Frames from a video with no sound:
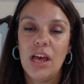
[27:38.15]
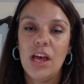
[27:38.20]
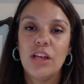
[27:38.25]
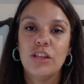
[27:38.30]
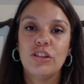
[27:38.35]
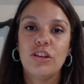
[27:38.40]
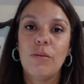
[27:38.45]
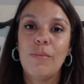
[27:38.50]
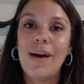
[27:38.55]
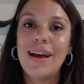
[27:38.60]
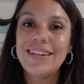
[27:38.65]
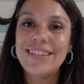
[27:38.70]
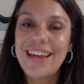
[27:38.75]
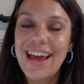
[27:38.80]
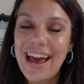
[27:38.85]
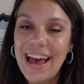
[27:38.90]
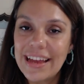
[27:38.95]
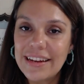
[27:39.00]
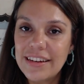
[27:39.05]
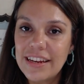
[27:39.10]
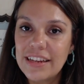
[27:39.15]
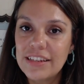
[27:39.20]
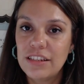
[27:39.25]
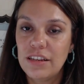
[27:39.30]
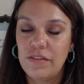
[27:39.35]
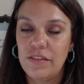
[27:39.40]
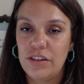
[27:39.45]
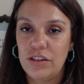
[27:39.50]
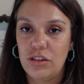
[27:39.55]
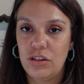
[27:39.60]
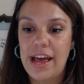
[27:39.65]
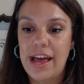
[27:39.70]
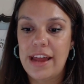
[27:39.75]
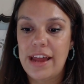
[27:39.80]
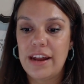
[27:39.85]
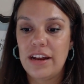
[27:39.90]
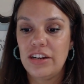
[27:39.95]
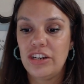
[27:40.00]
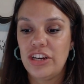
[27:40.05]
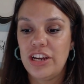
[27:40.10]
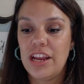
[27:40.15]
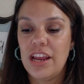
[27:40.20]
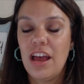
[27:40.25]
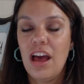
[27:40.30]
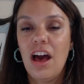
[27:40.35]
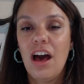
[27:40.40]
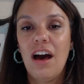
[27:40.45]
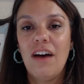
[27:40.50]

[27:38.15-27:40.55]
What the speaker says: So my tactics of this strategy